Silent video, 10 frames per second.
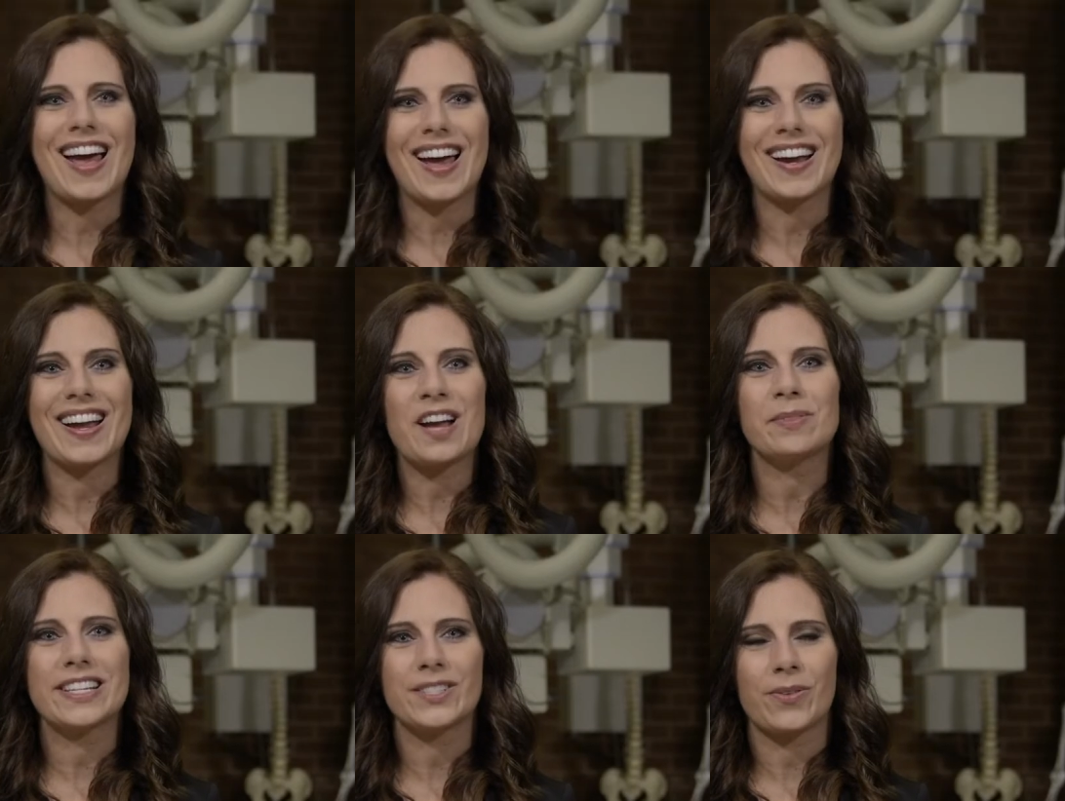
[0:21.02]
Hi,
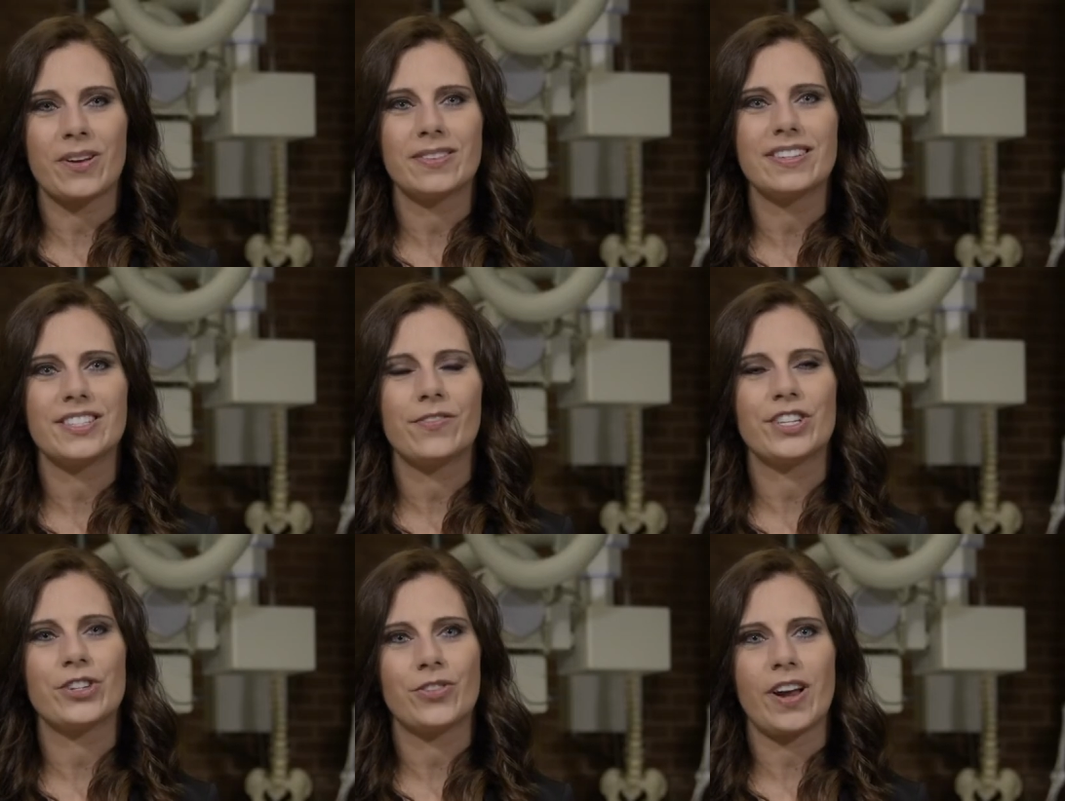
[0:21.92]
I'm Lisa Roden,
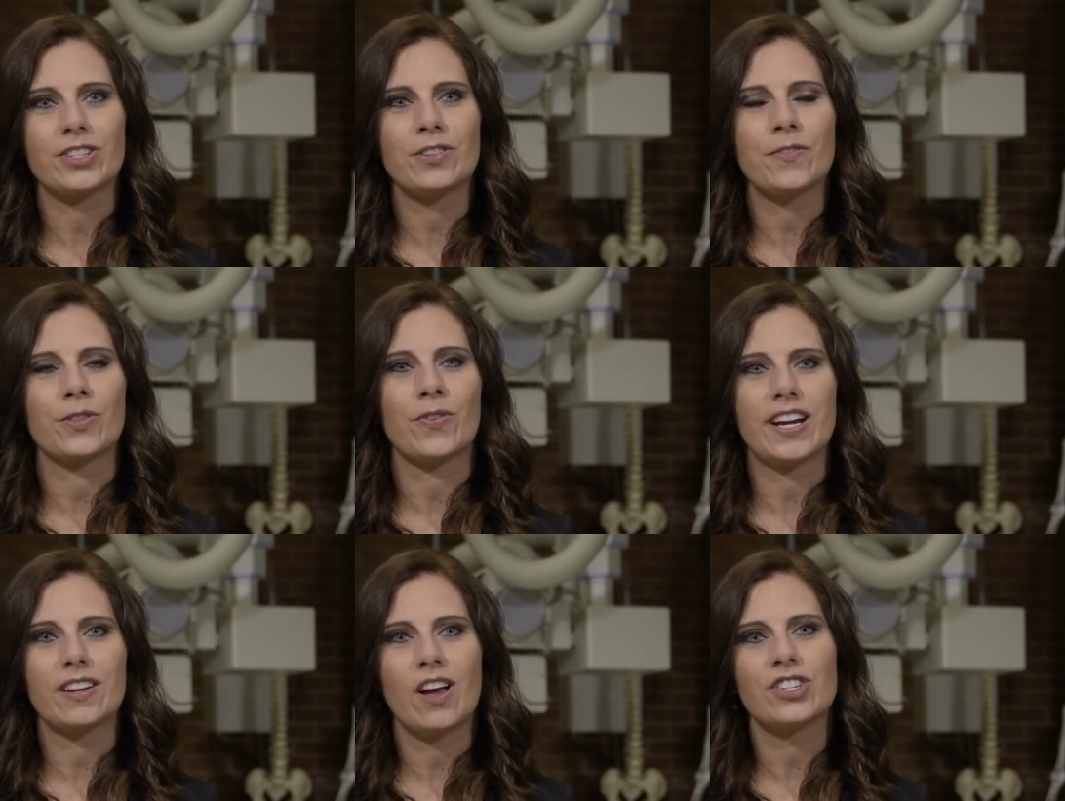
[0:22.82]
Division Director for the
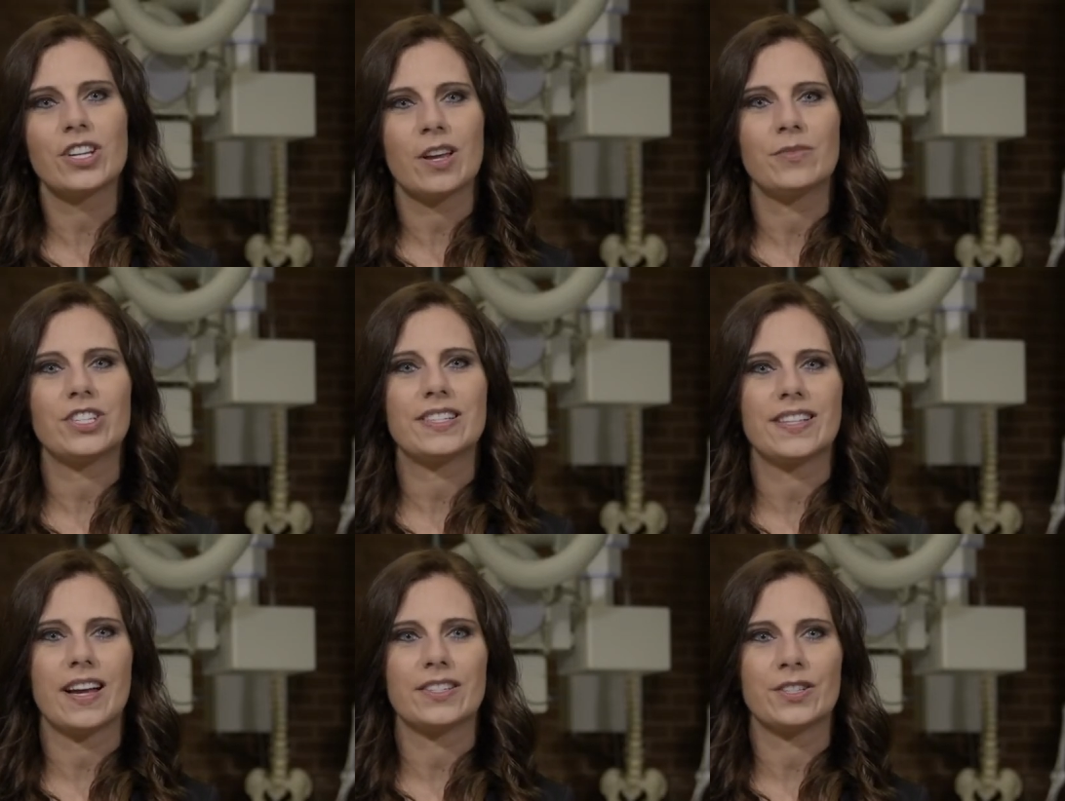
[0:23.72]
Radiologic Imaging
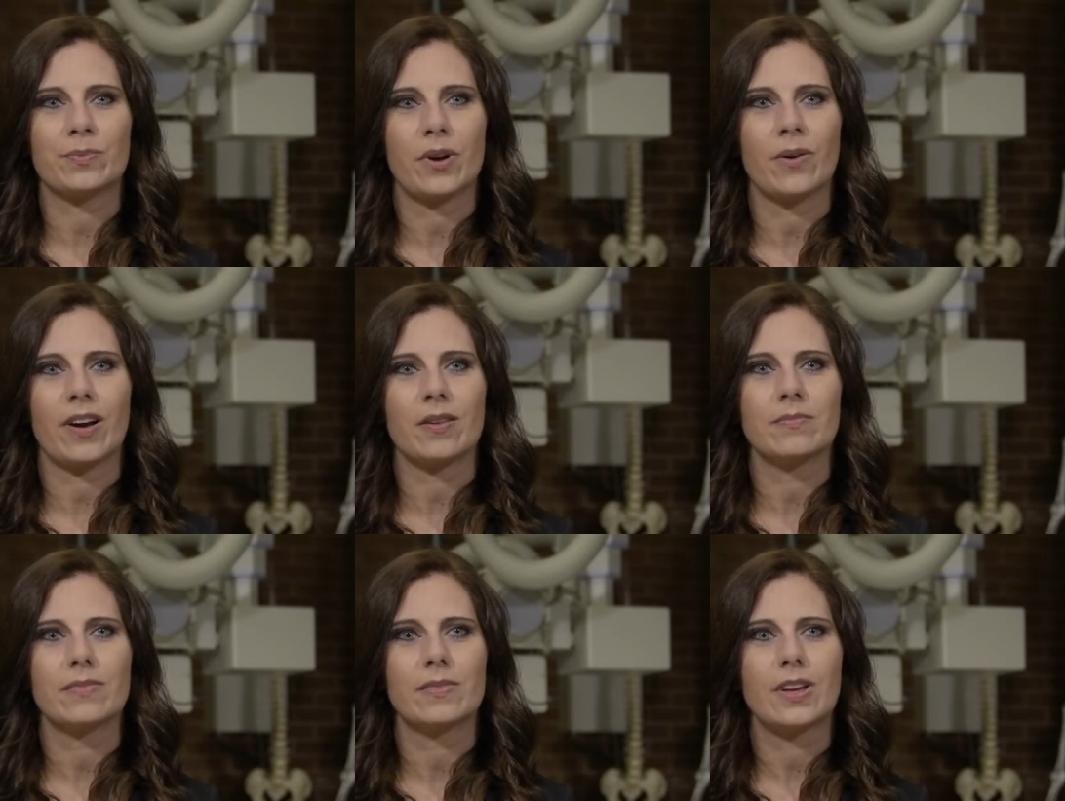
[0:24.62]
Sciences Program.
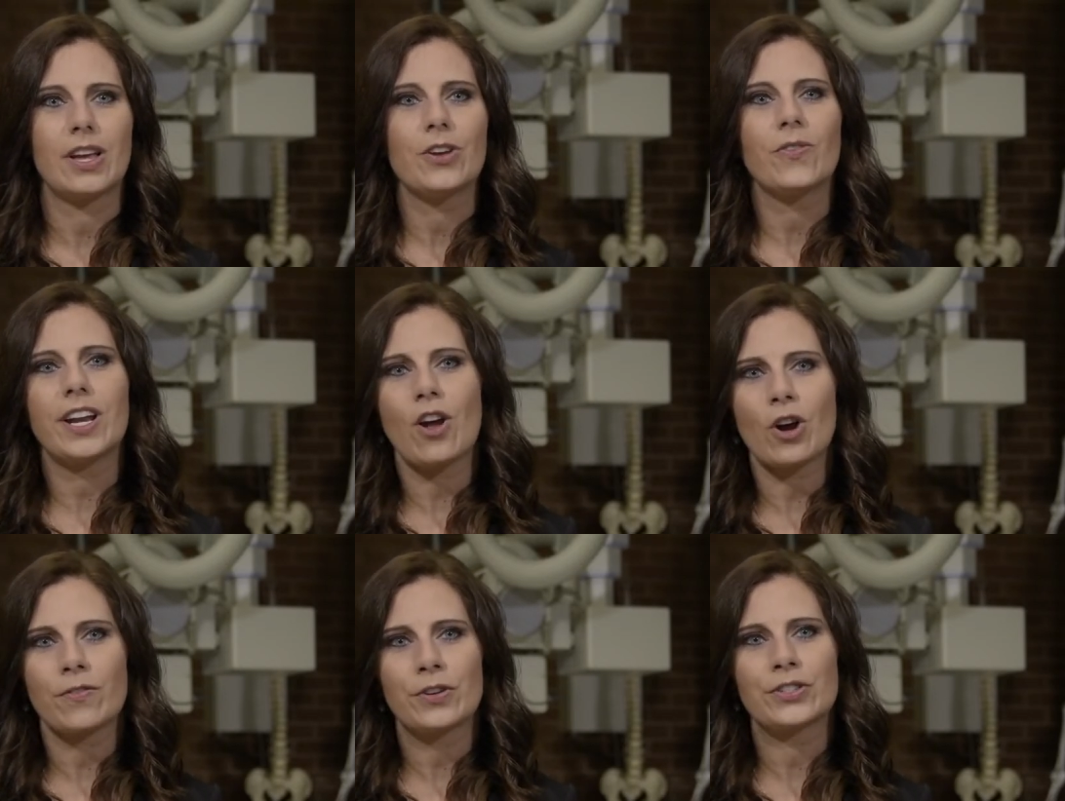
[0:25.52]

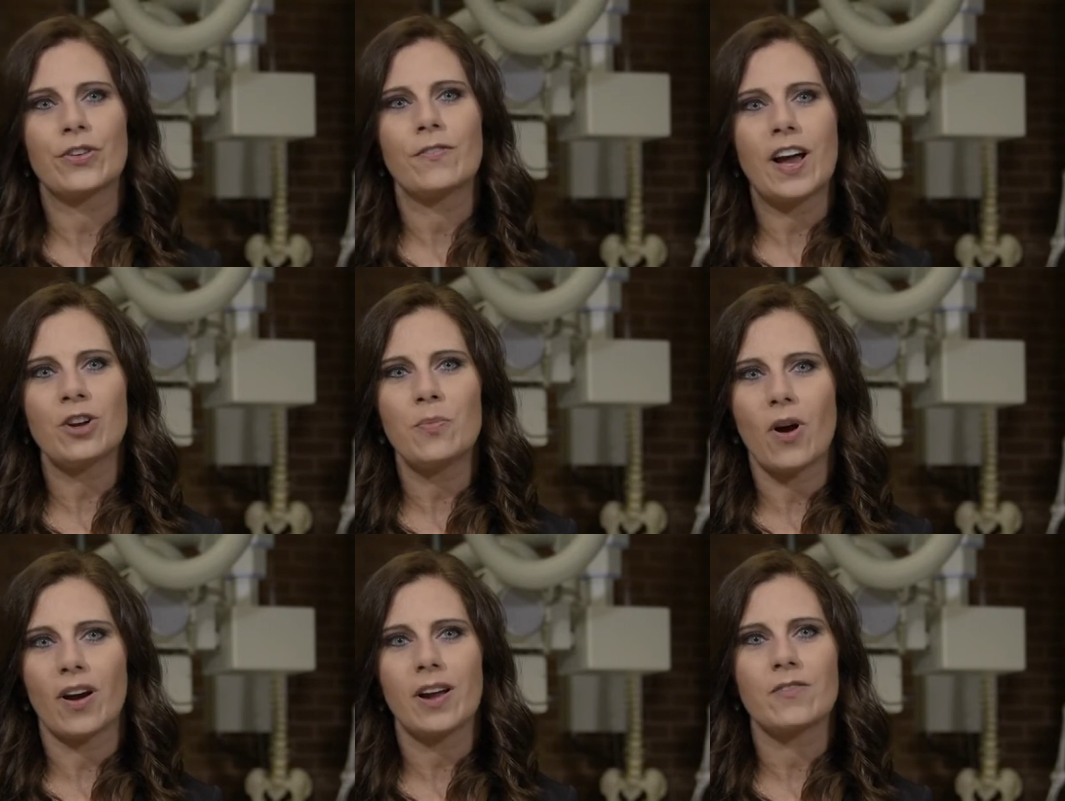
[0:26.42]
Radiographers are a vital
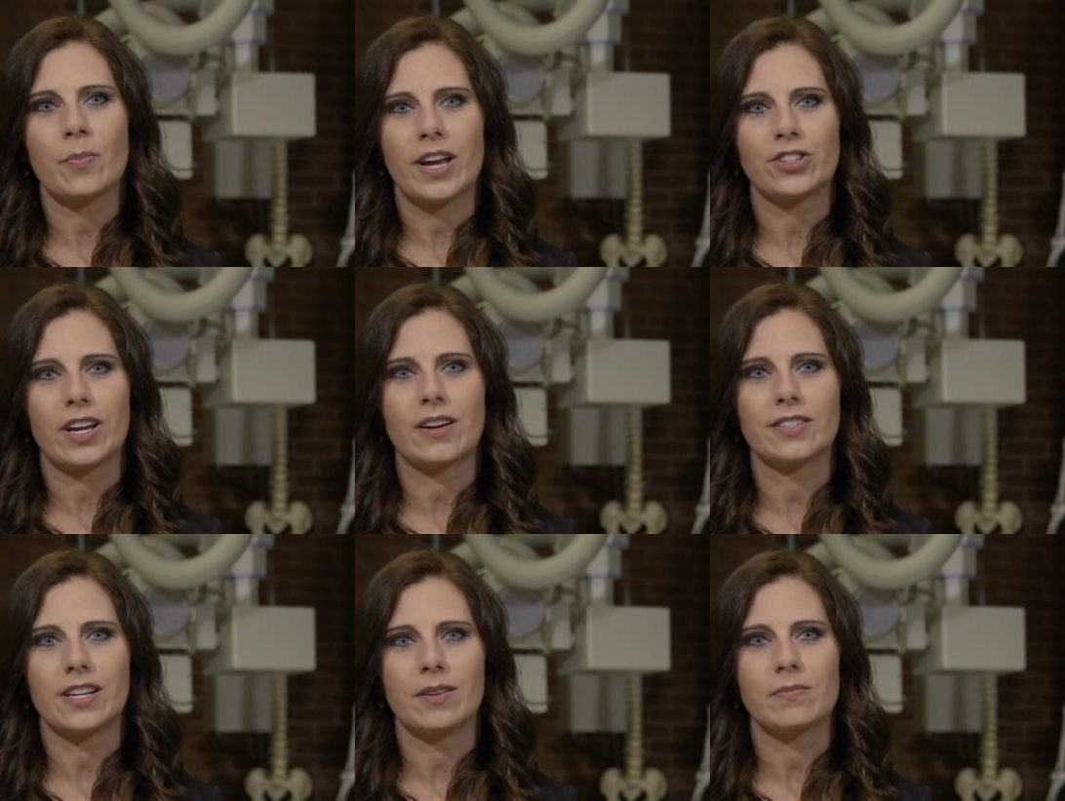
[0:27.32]
part of the patient care
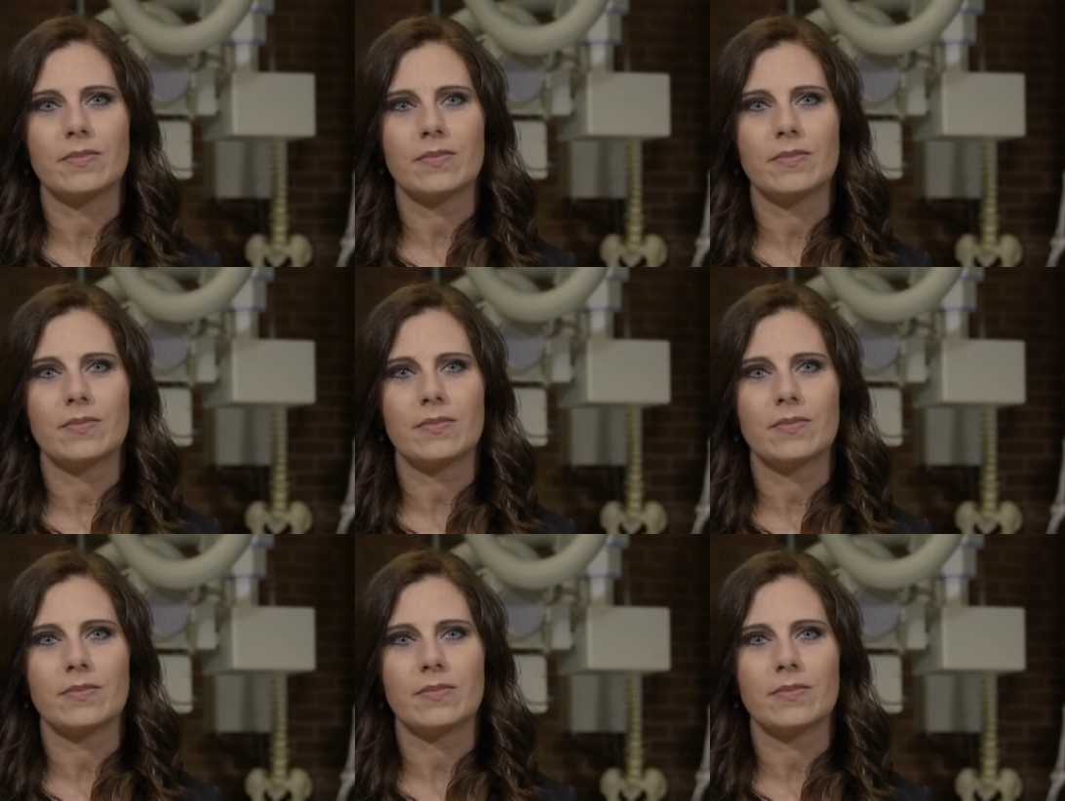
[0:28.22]
team.